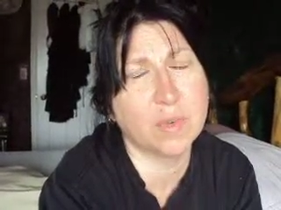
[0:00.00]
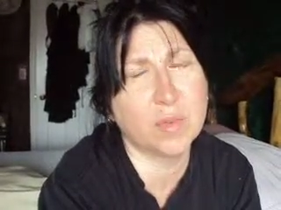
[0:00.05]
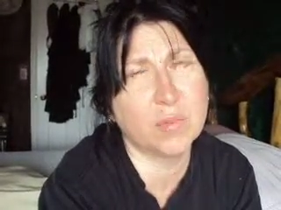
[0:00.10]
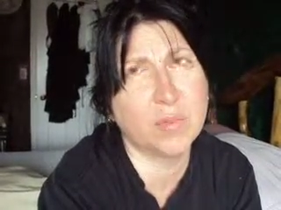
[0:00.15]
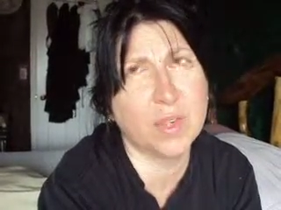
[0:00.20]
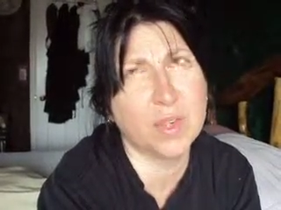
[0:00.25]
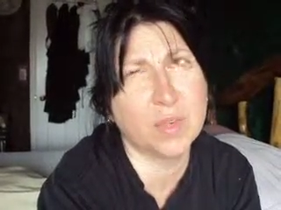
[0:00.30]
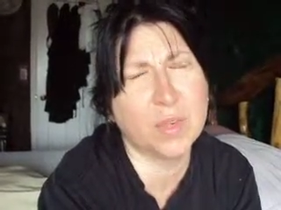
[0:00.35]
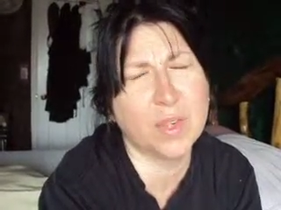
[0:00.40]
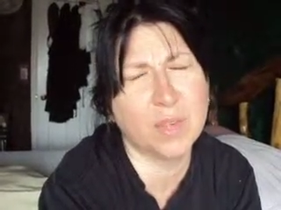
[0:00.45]

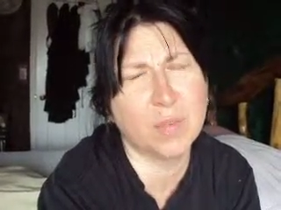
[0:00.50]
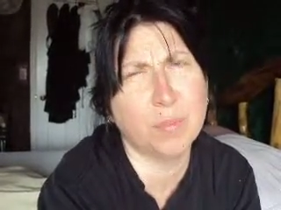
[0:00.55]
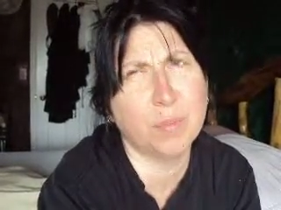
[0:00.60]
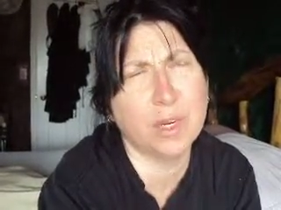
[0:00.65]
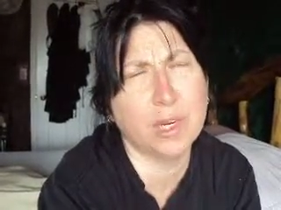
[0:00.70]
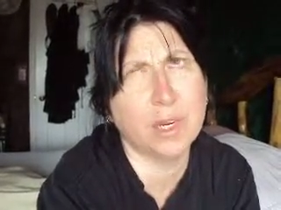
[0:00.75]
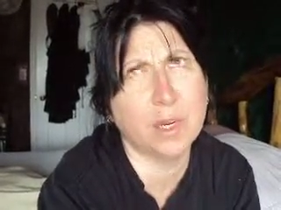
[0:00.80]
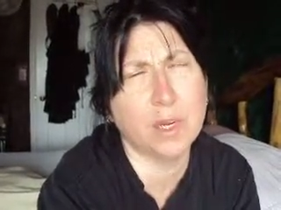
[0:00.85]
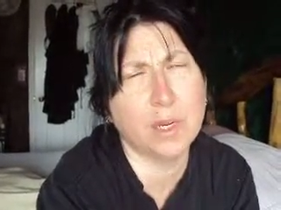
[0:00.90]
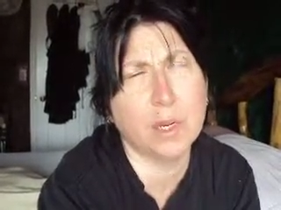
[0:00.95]
but maybe I'm
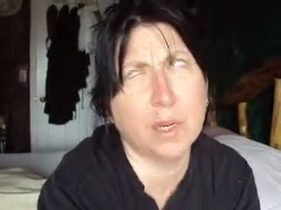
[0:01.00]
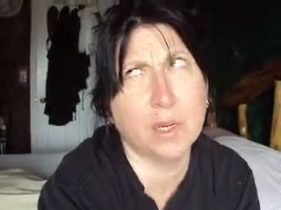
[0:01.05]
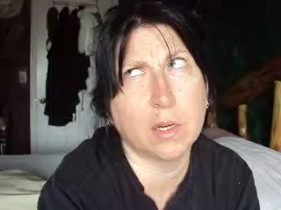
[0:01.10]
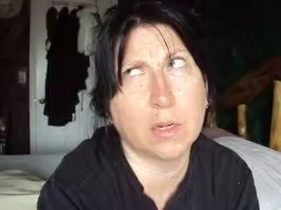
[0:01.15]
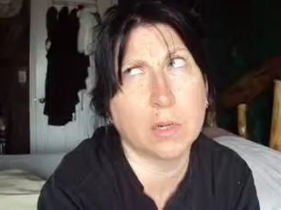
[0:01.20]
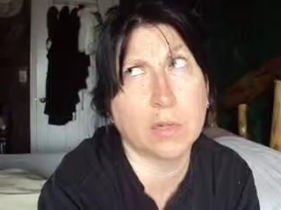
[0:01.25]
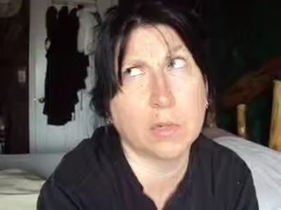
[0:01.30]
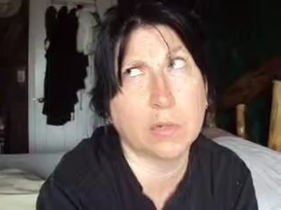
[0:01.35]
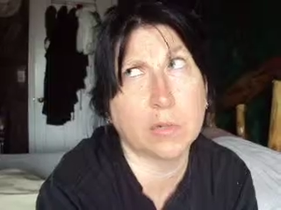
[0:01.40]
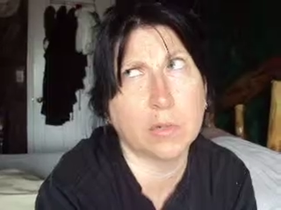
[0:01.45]
an
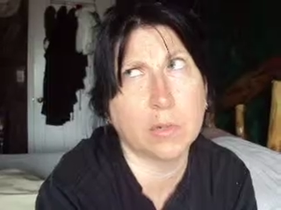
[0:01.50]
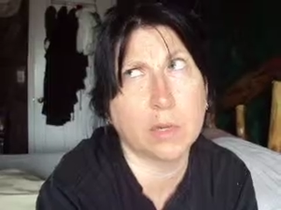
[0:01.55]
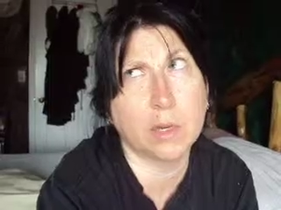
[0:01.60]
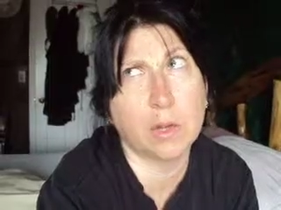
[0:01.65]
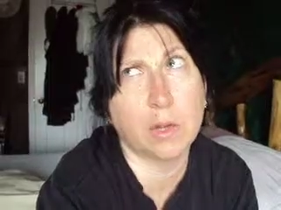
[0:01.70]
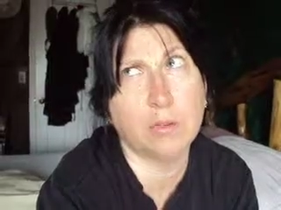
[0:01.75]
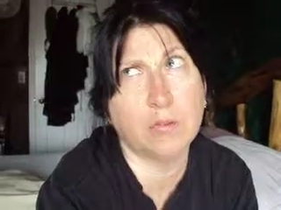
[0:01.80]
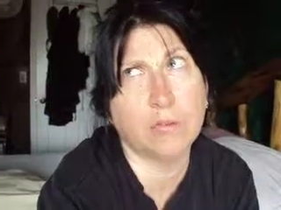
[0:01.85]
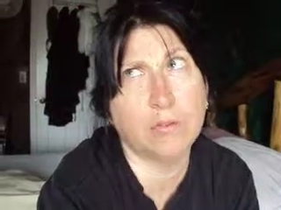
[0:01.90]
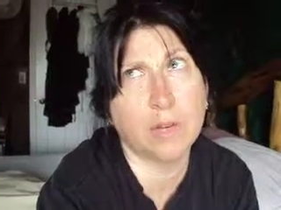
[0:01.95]
idiot and it's
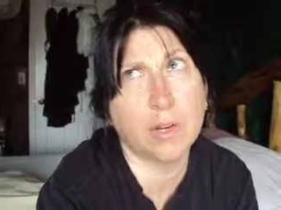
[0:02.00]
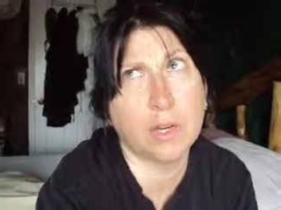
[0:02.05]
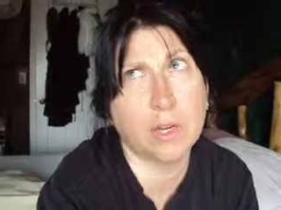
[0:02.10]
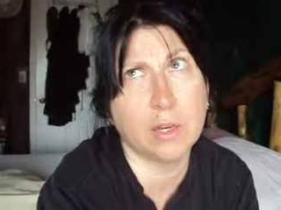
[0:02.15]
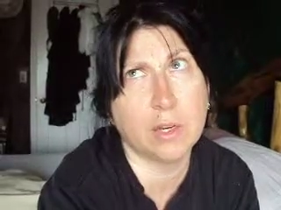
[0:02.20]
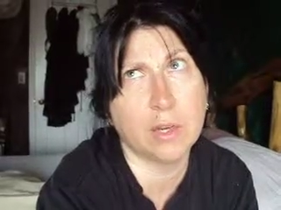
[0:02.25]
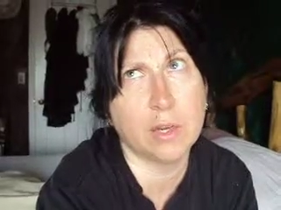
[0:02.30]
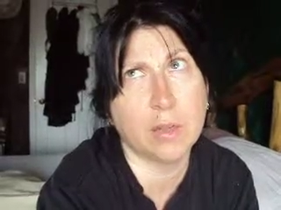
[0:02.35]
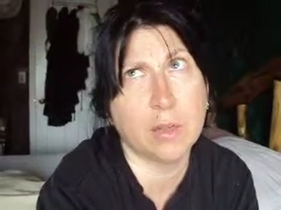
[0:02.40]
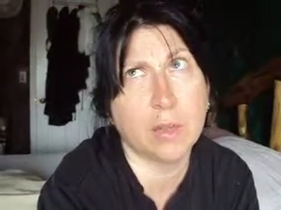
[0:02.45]
really not
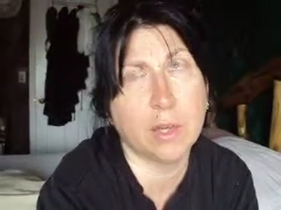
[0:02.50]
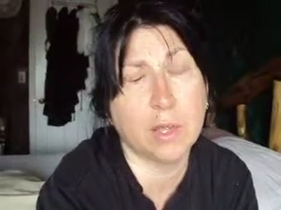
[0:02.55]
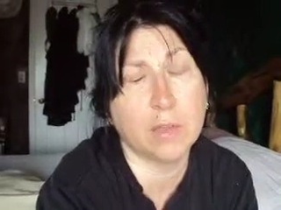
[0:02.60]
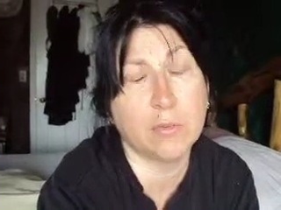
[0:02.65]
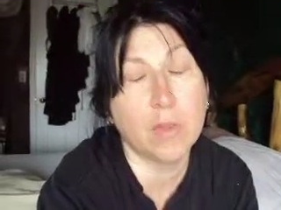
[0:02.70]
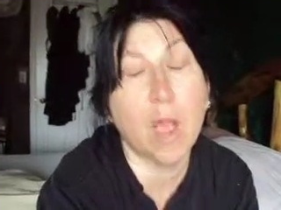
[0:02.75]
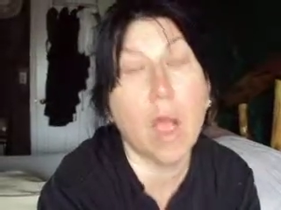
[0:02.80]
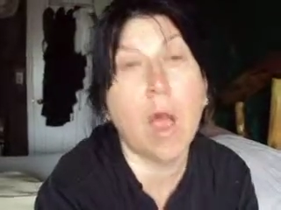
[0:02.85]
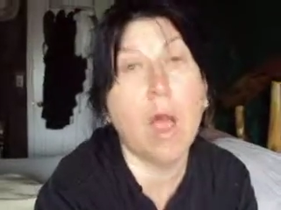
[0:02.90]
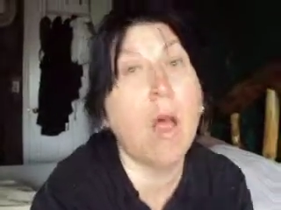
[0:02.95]
funny to you guys.